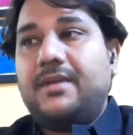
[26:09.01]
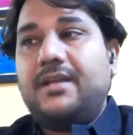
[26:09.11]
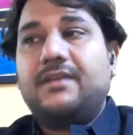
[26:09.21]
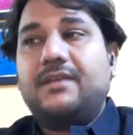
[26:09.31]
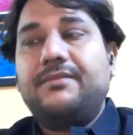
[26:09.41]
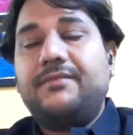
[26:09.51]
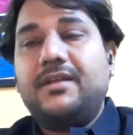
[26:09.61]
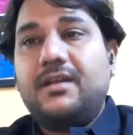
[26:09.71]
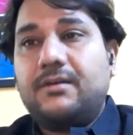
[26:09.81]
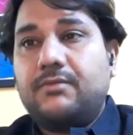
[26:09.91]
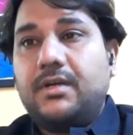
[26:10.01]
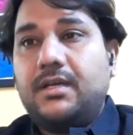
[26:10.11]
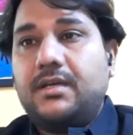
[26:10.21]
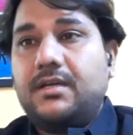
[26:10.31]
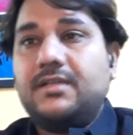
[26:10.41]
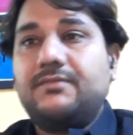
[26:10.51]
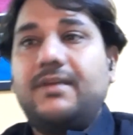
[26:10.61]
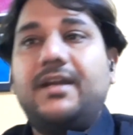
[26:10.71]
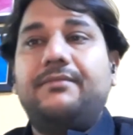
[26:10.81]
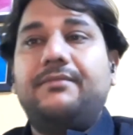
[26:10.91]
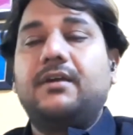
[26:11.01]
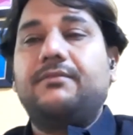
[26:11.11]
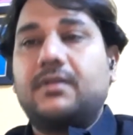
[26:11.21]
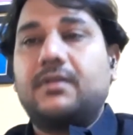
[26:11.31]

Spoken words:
10 year, 15 year, 20 year, it is very difficult for